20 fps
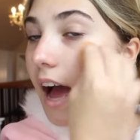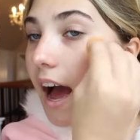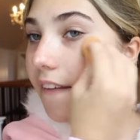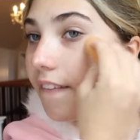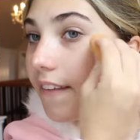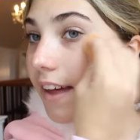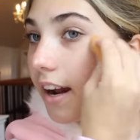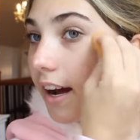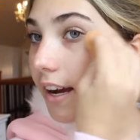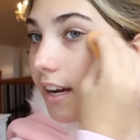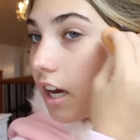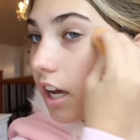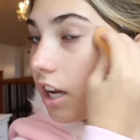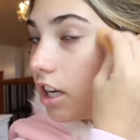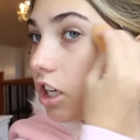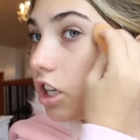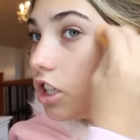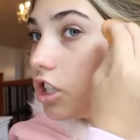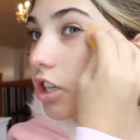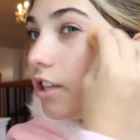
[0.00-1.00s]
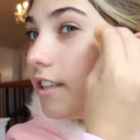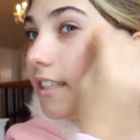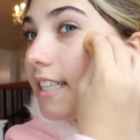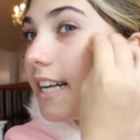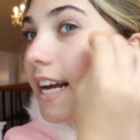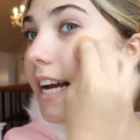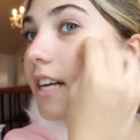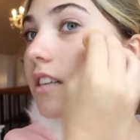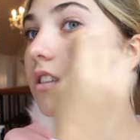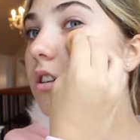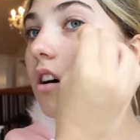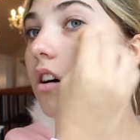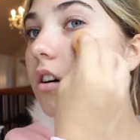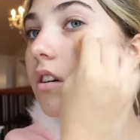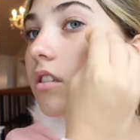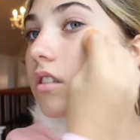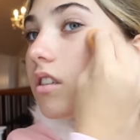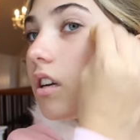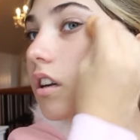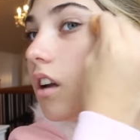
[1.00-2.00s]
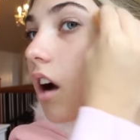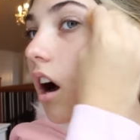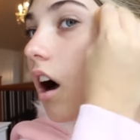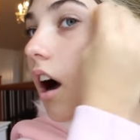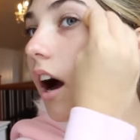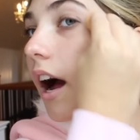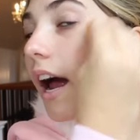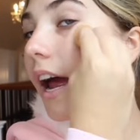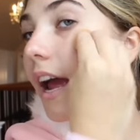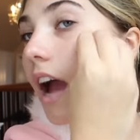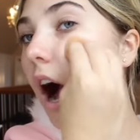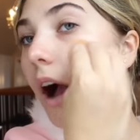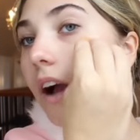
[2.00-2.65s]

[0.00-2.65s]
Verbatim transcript: And then I can do TikToks tonight.